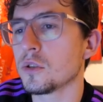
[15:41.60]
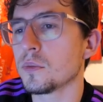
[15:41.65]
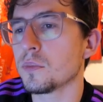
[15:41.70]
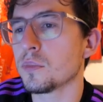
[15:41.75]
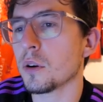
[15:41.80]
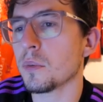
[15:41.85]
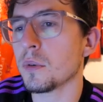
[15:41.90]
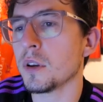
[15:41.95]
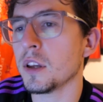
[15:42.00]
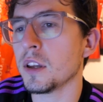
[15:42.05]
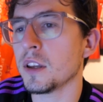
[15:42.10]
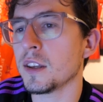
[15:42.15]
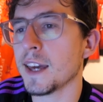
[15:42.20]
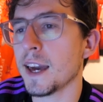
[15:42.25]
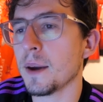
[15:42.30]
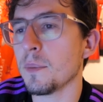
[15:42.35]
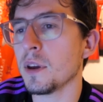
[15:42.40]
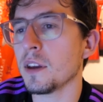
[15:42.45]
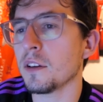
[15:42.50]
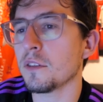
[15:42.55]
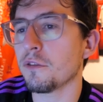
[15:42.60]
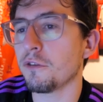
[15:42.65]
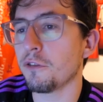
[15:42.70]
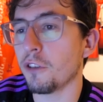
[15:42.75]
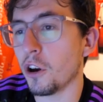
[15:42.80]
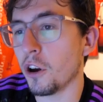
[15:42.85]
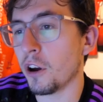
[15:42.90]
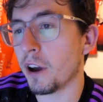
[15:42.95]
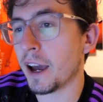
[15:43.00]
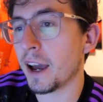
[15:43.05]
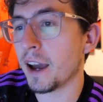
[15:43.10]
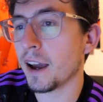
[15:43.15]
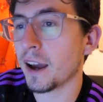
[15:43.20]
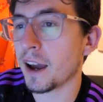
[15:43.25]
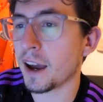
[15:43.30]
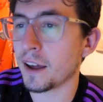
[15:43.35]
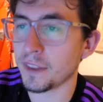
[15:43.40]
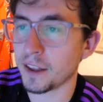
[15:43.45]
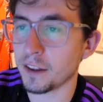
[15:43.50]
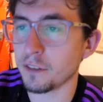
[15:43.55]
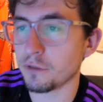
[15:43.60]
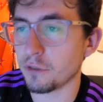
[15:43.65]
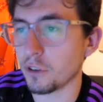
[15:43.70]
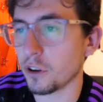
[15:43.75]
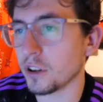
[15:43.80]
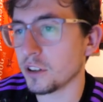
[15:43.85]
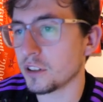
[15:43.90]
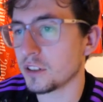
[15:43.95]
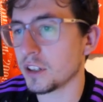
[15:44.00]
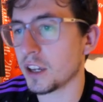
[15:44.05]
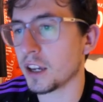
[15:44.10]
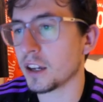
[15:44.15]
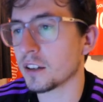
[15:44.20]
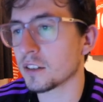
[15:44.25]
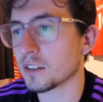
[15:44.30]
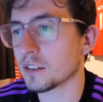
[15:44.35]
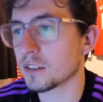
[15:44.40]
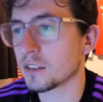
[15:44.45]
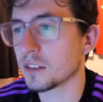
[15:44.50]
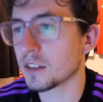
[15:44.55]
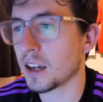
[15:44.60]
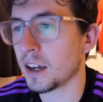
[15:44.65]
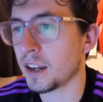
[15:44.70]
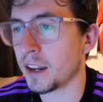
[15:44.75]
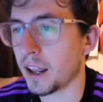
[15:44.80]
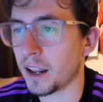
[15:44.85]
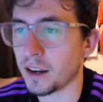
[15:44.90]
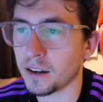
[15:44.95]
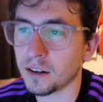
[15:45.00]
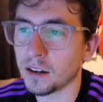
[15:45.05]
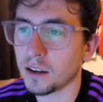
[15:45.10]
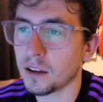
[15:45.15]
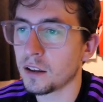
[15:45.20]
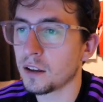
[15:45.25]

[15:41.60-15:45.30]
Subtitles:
probably game week 30 and then 36, and then